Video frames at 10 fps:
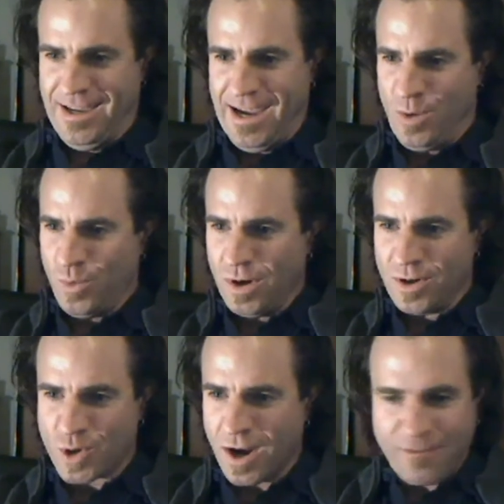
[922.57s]
and we're
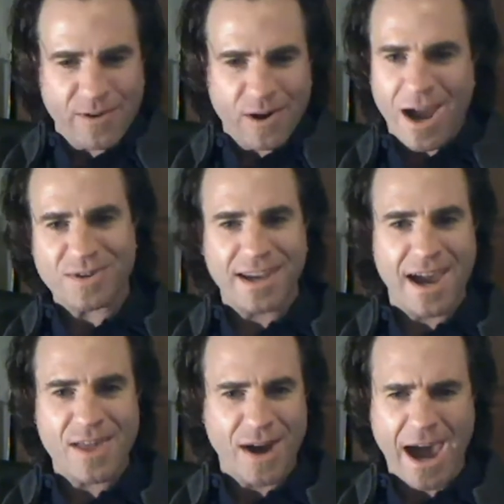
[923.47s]
trying to figure it out
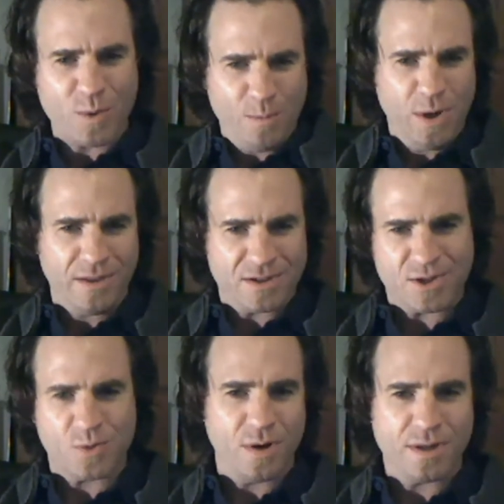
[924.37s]
together. How do we bring this
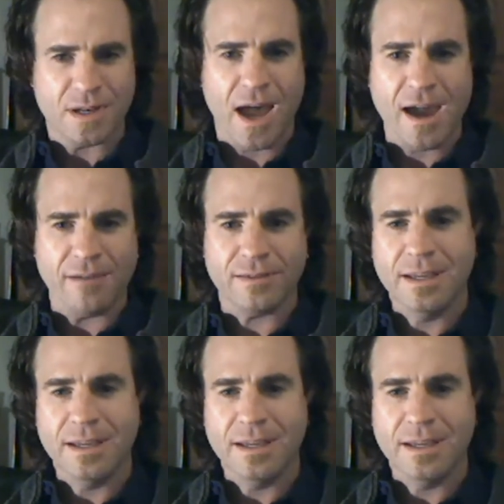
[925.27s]
story to life?